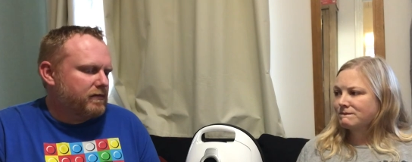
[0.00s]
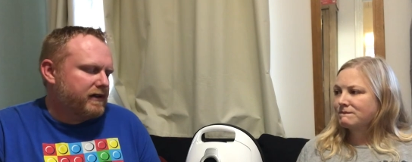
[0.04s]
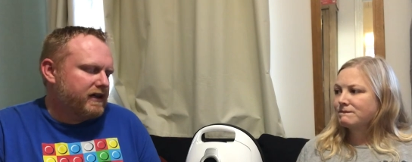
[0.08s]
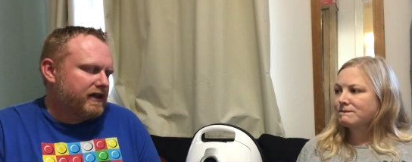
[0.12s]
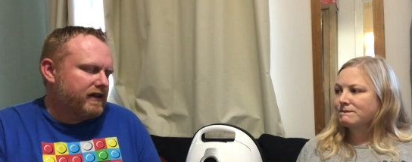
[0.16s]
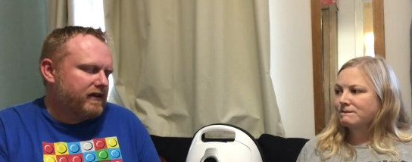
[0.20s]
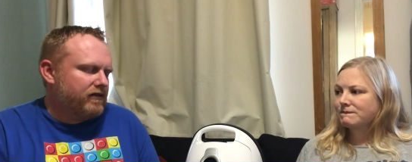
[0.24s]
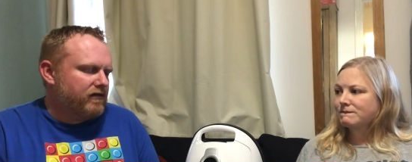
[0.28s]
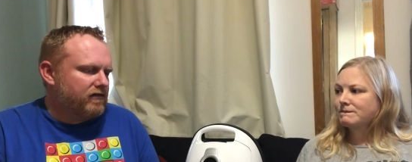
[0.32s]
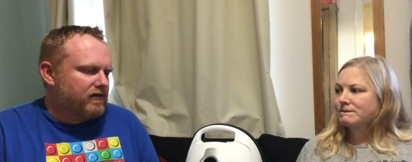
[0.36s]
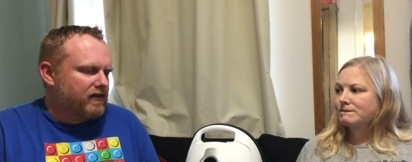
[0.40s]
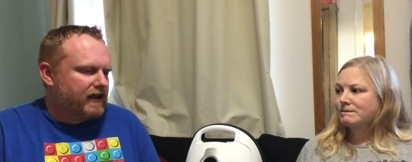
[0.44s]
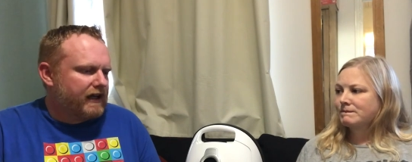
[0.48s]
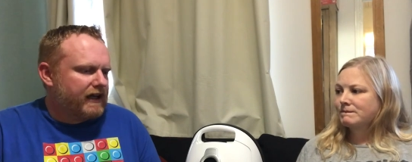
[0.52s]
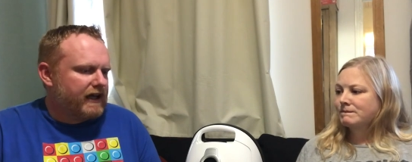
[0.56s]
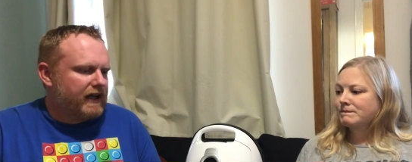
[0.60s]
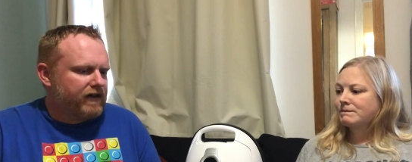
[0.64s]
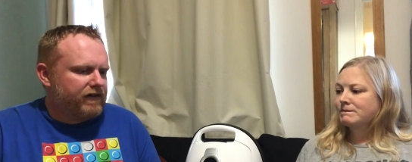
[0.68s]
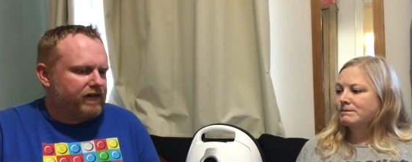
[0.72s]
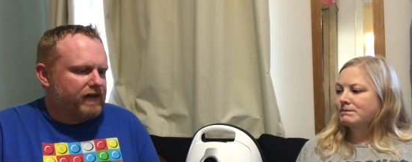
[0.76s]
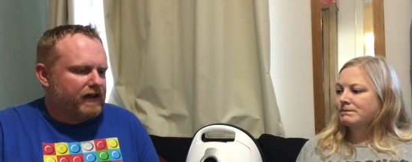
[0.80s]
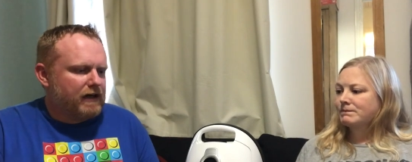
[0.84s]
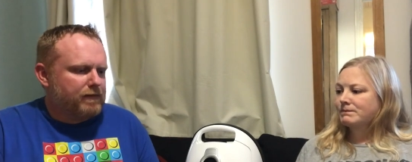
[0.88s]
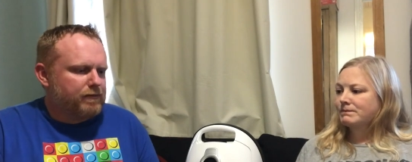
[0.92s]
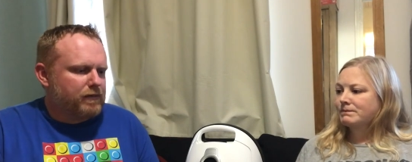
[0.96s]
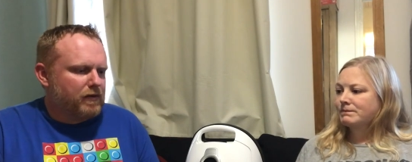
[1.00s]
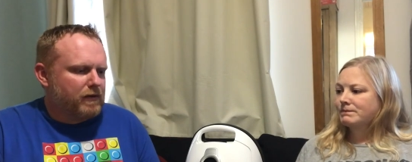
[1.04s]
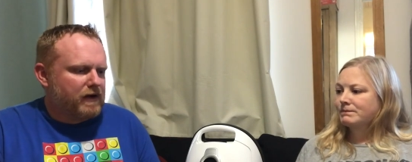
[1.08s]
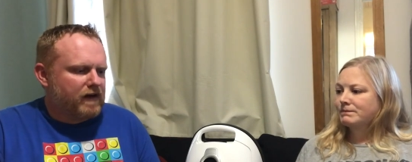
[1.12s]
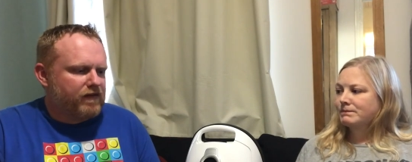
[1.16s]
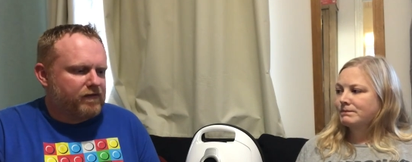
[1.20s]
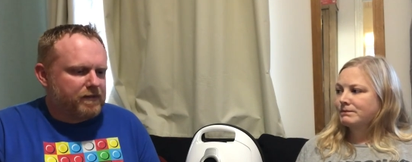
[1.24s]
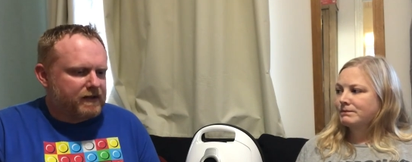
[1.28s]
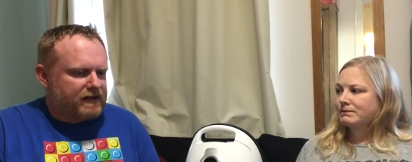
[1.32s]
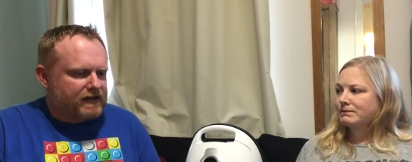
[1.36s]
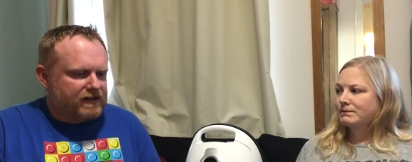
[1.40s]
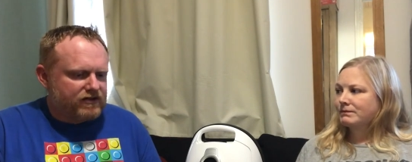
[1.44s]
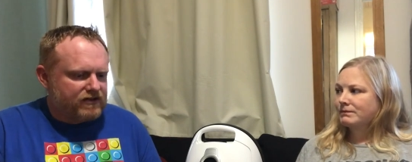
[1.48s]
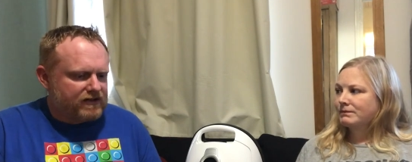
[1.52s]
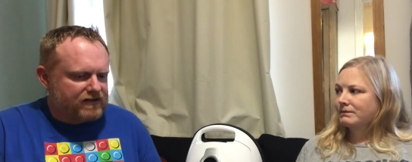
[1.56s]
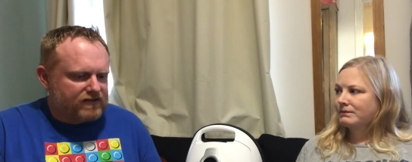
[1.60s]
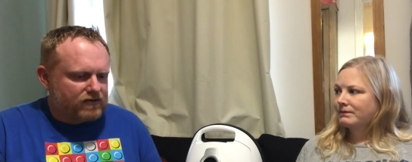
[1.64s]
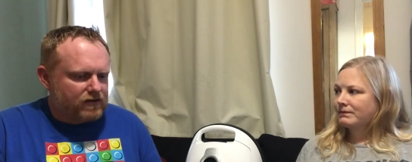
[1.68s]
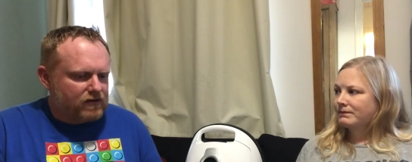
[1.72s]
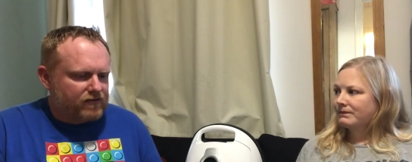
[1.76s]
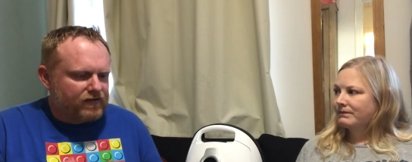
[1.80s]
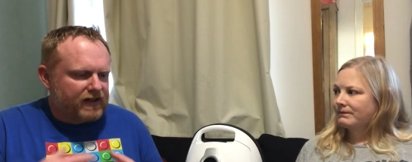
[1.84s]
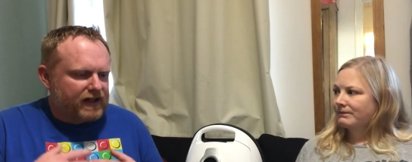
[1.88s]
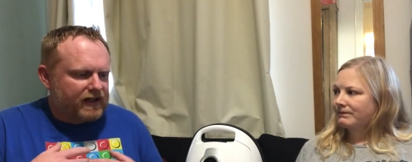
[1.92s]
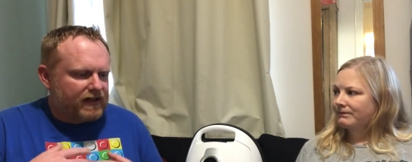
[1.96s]
Speaker 1: I mean, you can carry it up or whatever. But it's just
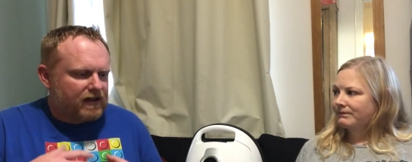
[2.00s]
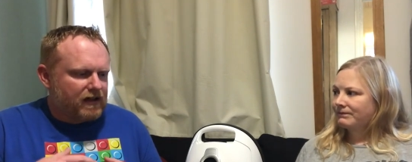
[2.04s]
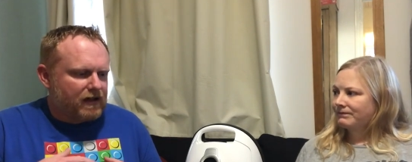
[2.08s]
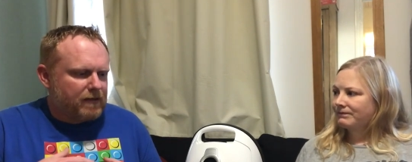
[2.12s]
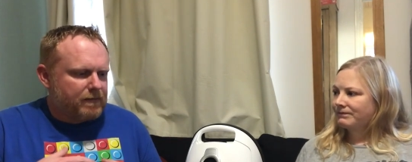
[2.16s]
sort of like